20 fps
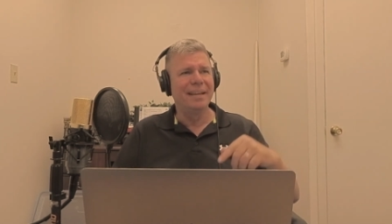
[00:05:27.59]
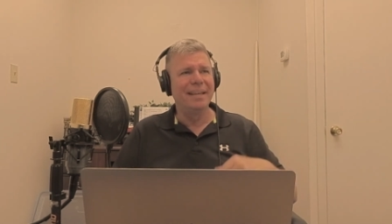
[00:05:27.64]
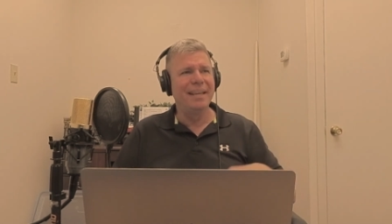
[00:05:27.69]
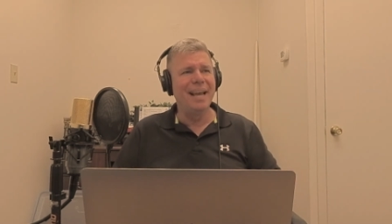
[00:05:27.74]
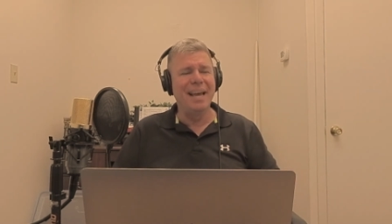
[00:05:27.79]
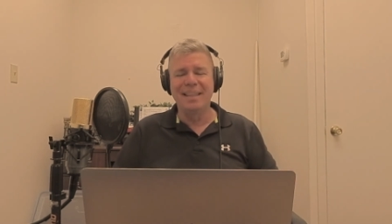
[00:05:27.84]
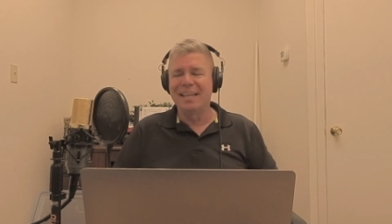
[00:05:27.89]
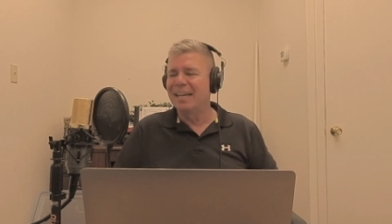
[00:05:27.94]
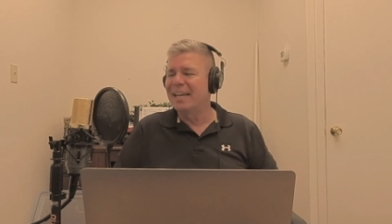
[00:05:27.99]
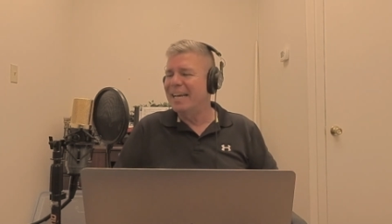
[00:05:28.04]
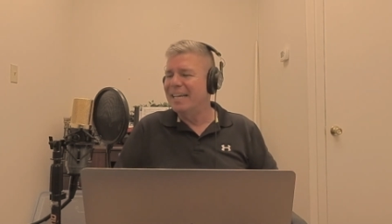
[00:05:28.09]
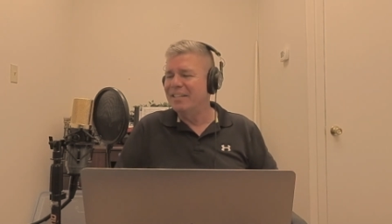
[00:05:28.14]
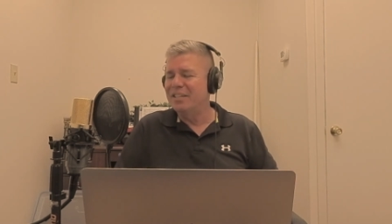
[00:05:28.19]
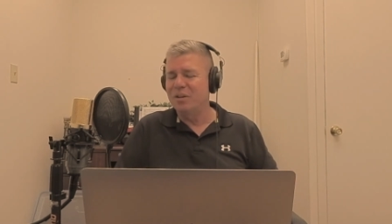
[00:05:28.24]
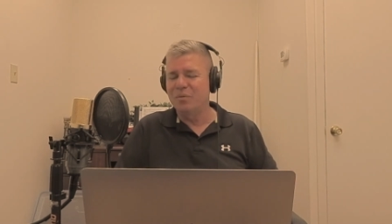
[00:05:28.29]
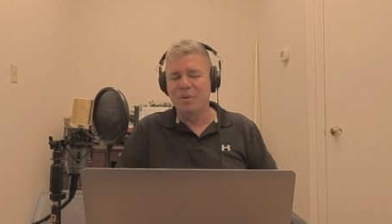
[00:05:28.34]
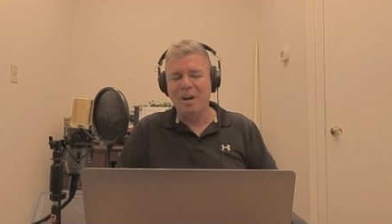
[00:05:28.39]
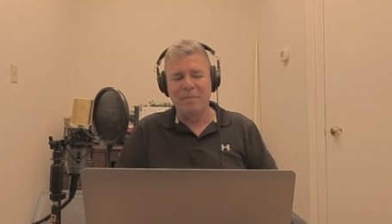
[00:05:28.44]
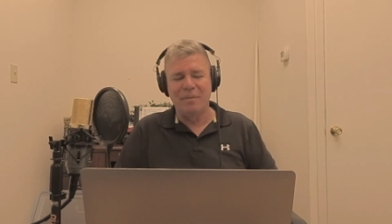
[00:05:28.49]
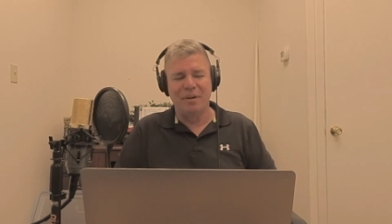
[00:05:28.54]
Yeah, the
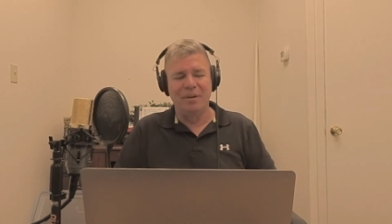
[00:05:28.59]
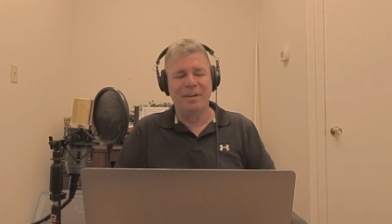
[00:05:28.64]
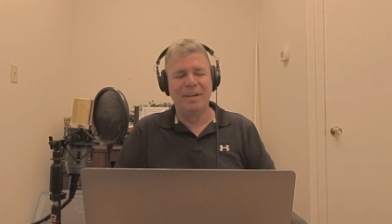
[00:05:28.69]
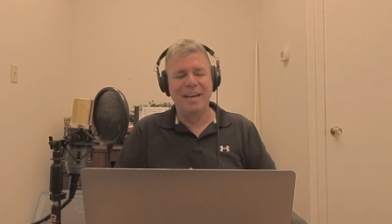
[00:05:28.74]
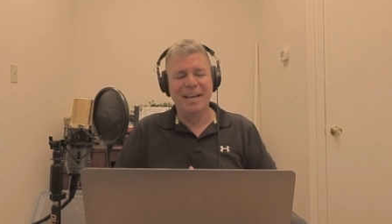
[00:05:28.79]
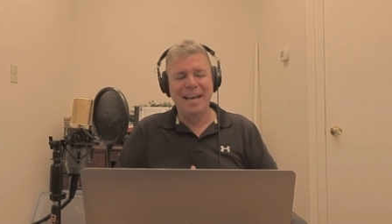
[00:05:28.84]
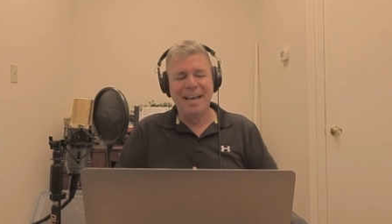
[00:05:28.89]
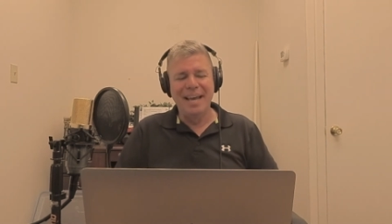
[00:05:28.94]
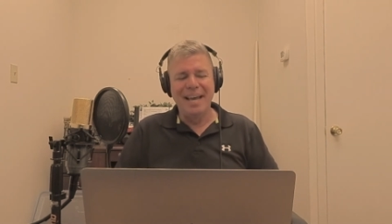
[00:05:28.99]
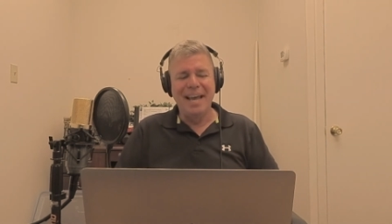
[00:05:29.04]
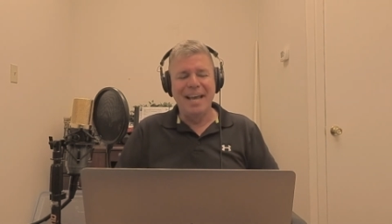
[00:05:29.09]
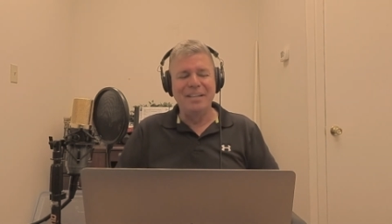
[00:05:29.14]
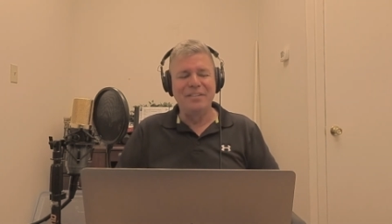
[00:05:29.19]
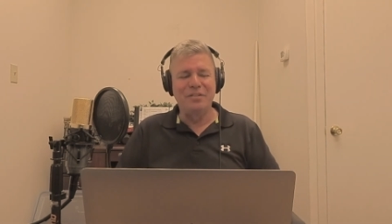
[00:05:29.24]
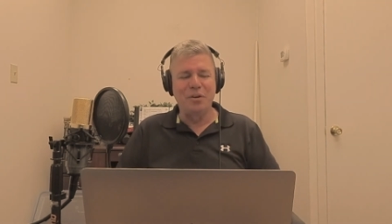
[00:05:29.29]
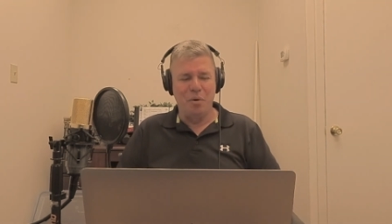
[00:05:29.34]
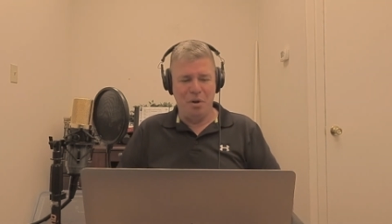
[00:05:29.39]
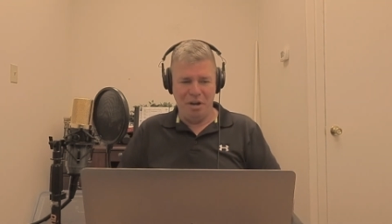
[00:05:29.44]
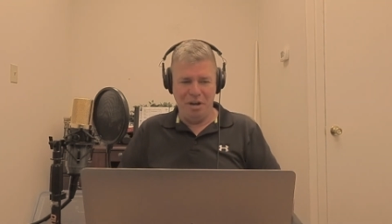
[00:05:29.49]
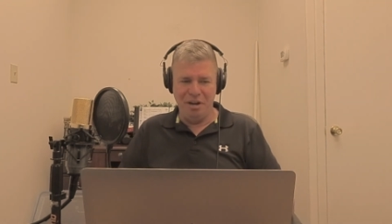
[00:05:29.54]
Lazy River. Yeah. And
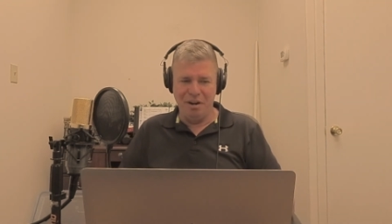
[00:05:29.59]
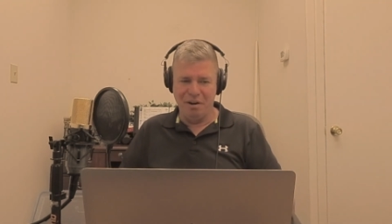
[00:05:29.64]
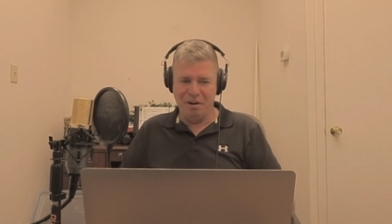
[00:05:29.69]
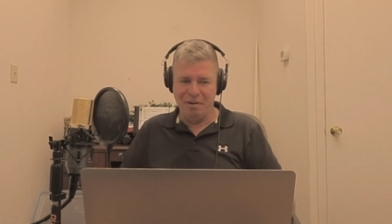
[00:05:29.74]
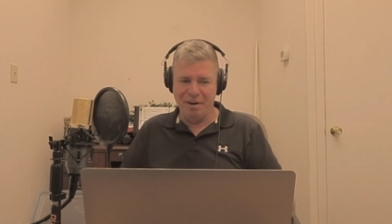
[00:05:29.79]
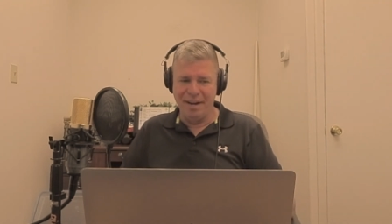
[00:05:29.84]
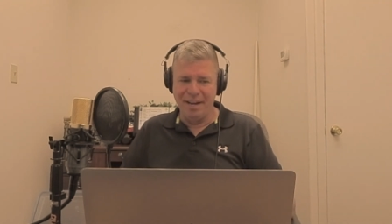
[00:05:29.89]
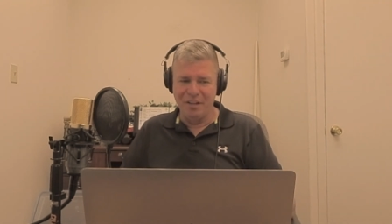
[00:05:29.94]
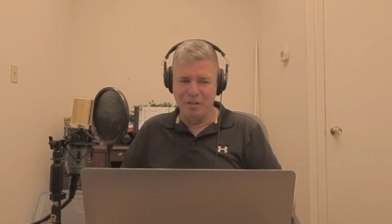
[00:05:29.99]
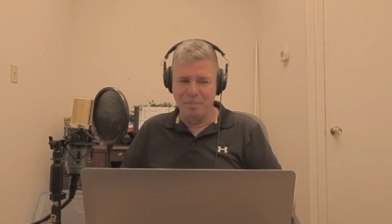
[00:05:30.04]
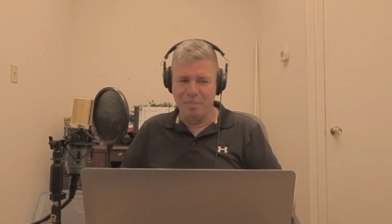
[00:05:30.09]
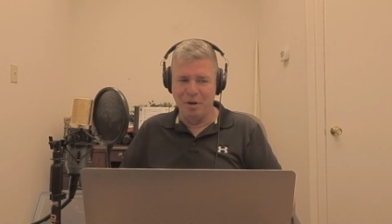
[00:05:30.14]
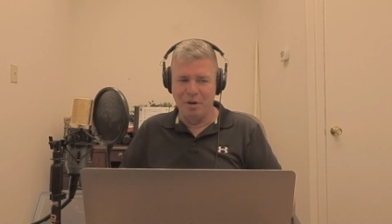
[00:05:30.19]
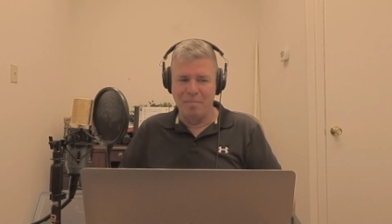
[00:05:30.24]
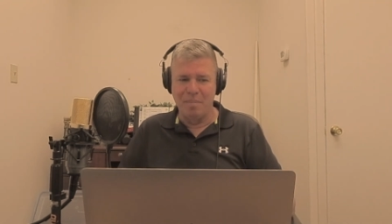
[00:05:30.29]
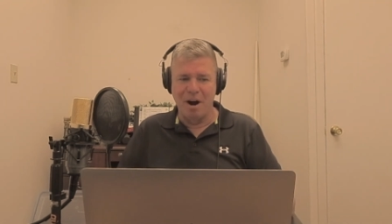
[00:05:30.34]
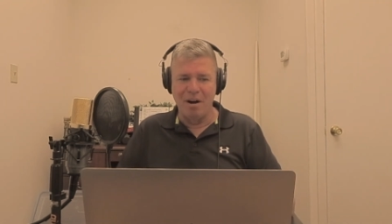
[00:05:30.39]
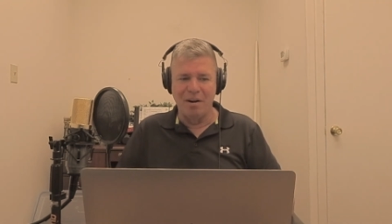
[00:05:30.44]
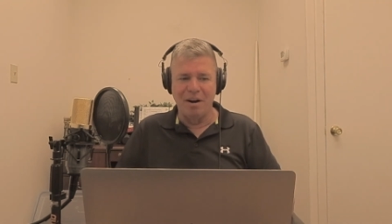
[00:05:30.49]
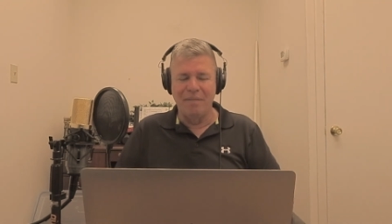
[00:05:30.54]
so here is Bill
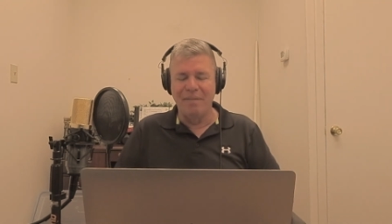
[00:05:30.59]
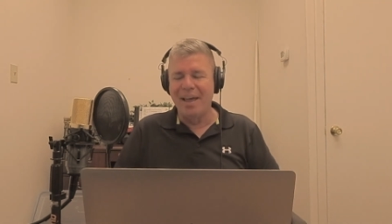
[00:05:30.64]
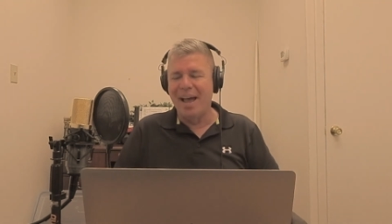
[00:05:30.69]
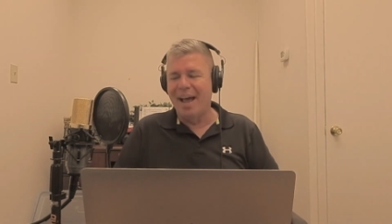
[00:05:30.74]
Maher on